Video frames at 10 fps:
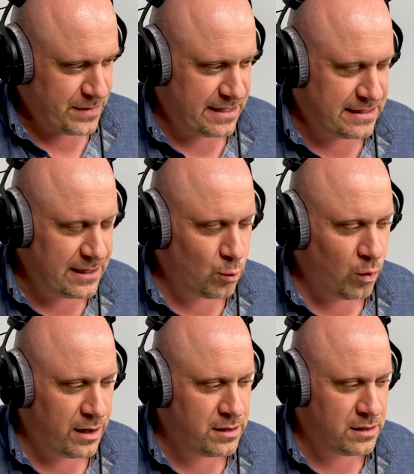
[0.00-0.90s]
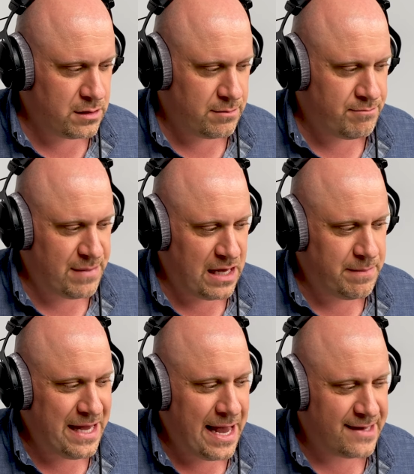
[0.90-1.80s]
I think one
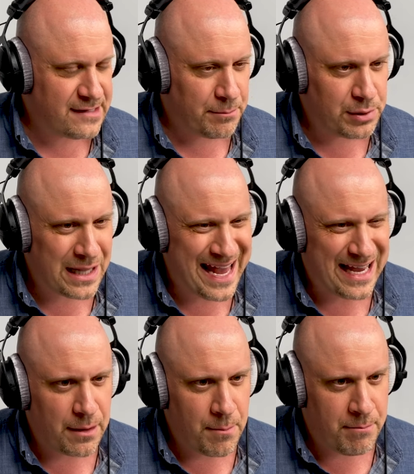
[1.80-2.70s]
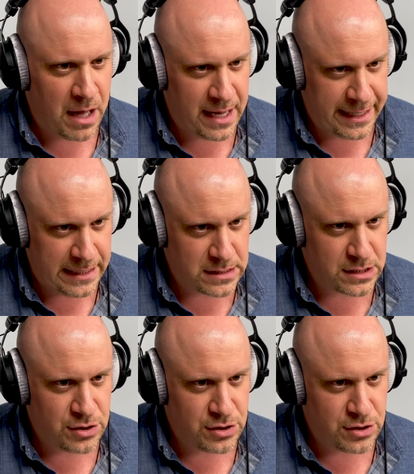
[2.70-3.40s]
maybe has a blank mind.